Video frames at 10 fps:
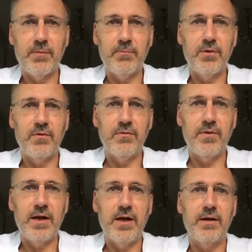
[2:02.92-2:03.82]

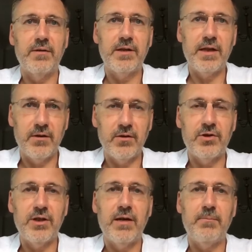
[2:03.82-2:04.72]
of technology
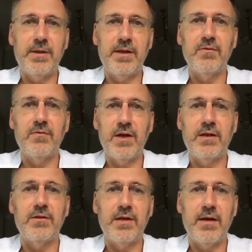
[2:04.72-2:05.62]
companies and
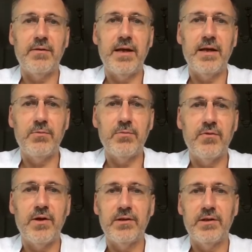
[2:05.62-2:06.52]
vendors out there who
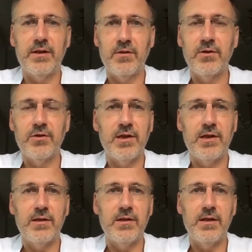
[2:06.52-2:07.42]
provide technology
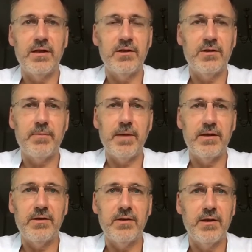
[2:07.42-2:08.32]
in this
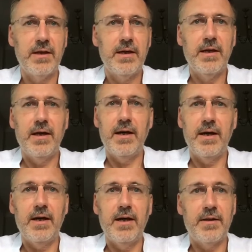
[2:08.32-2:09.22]
space,
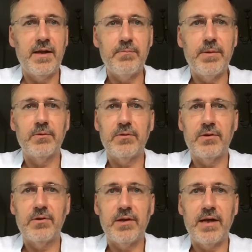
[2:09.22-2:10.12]
and they've built to
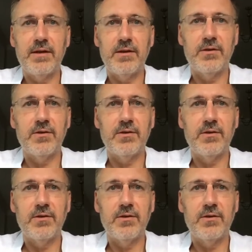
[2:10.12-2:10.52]
standards.